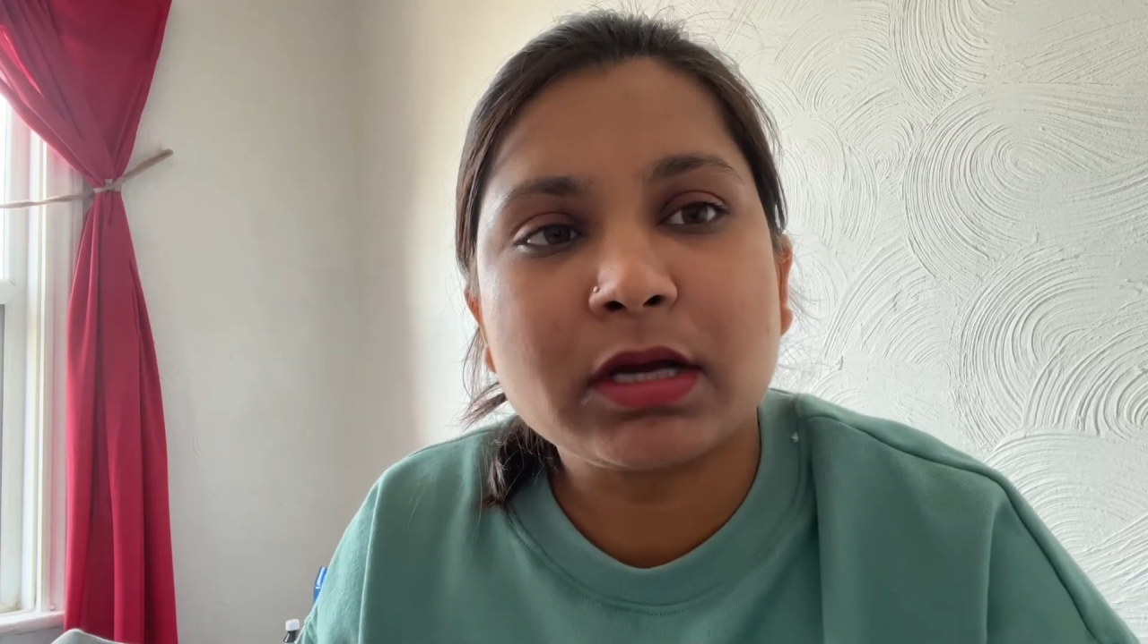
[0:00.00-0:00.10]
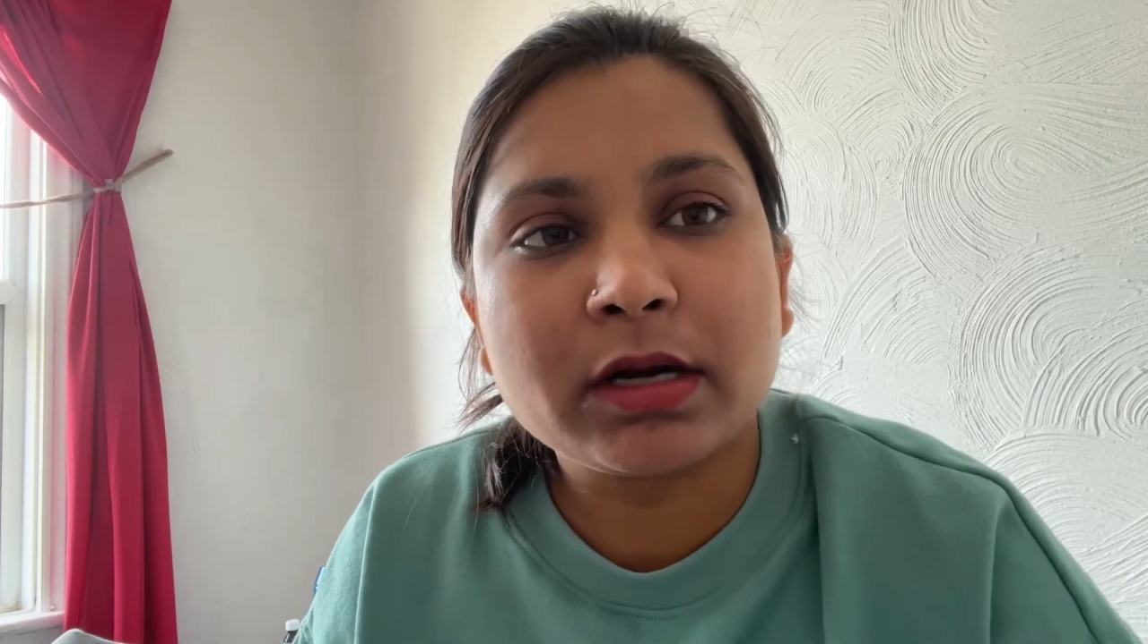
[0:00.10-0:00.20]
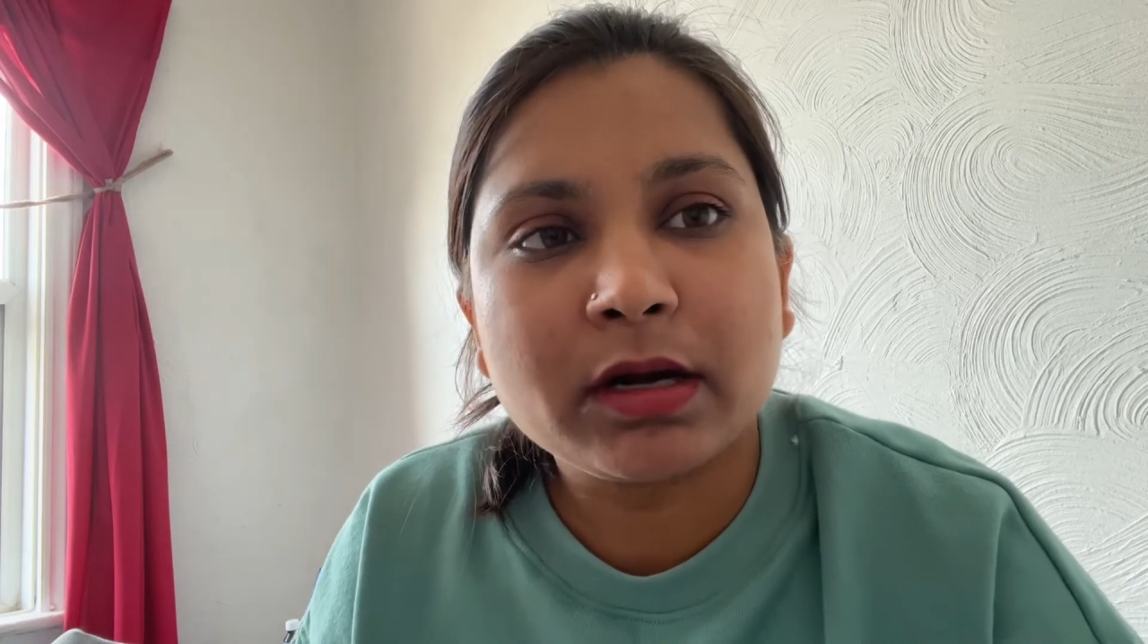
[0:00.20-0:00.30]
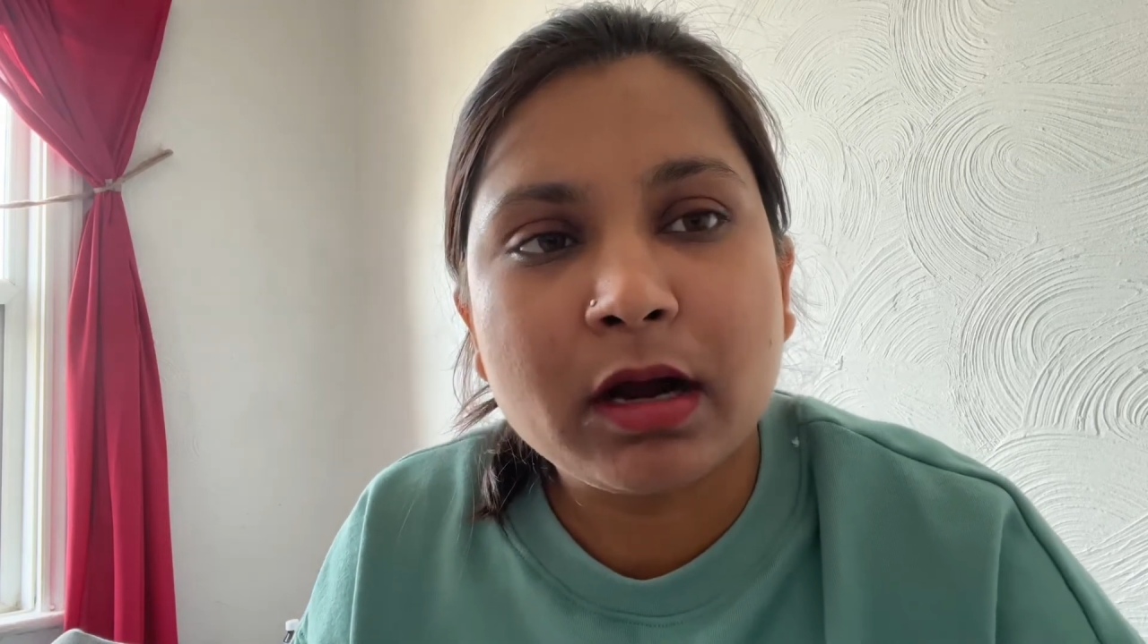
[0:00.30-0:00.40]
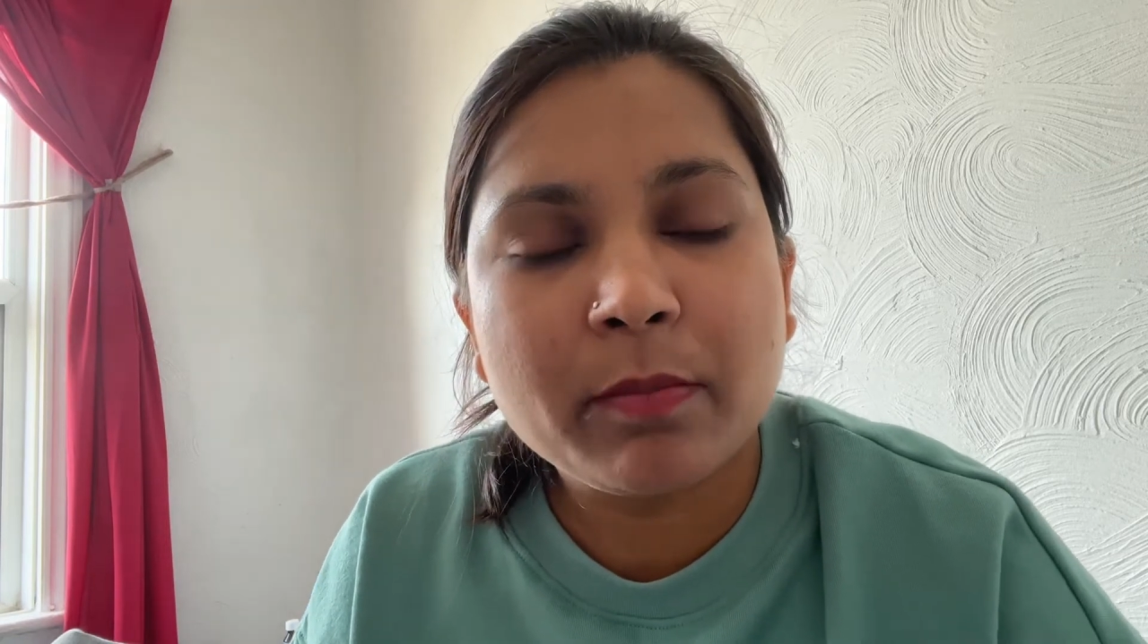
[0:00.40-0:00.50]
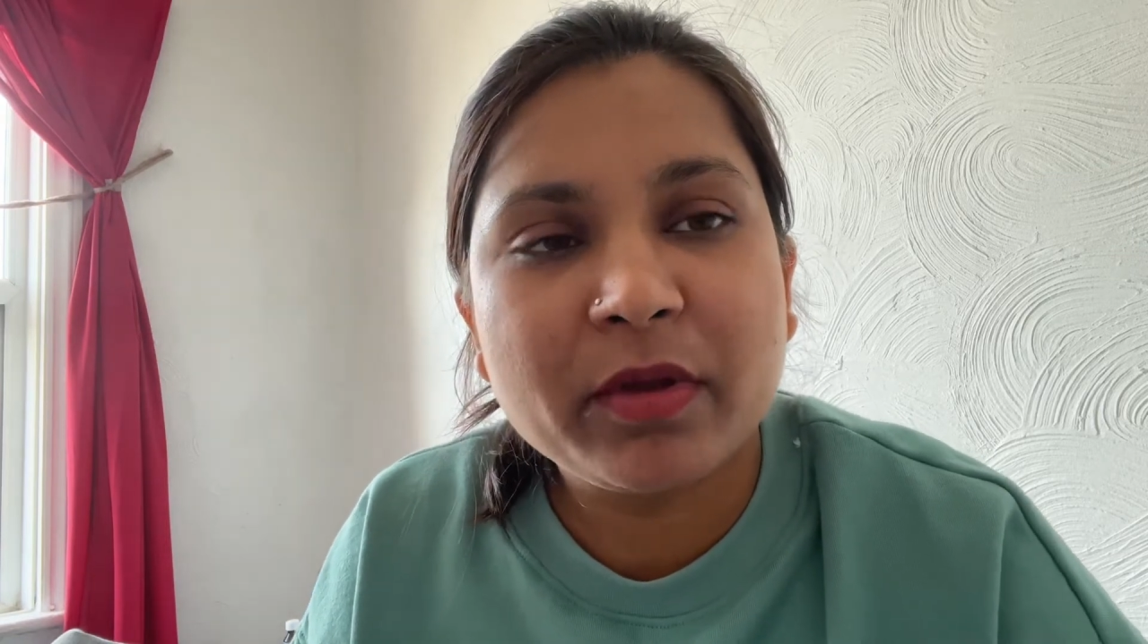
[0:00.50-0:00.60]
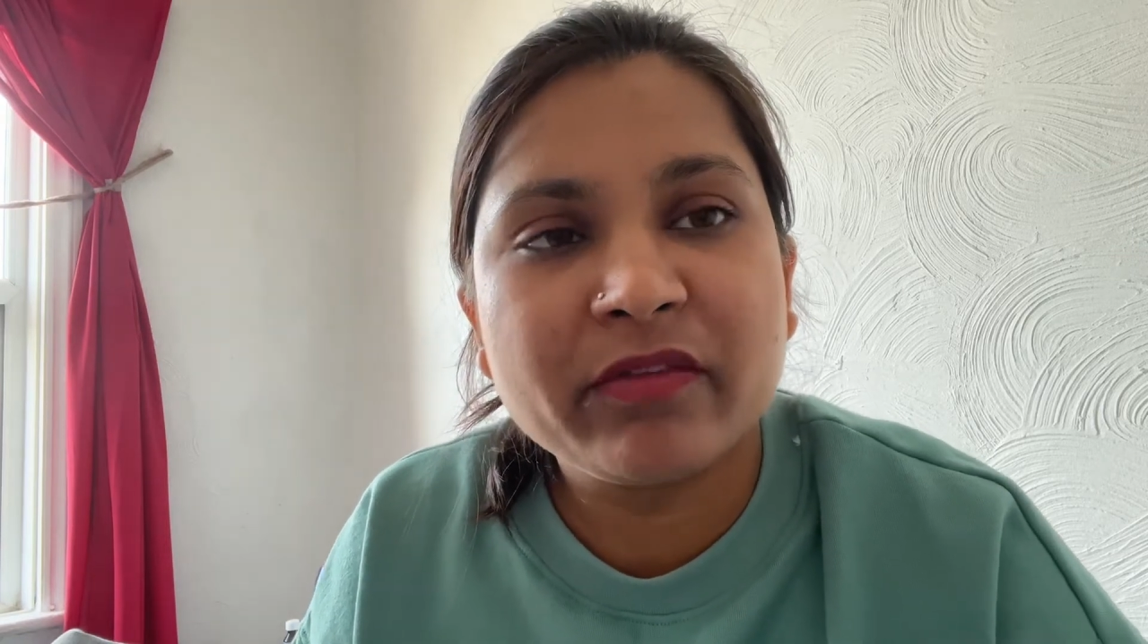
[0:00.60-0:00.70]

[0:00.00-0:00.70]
are up,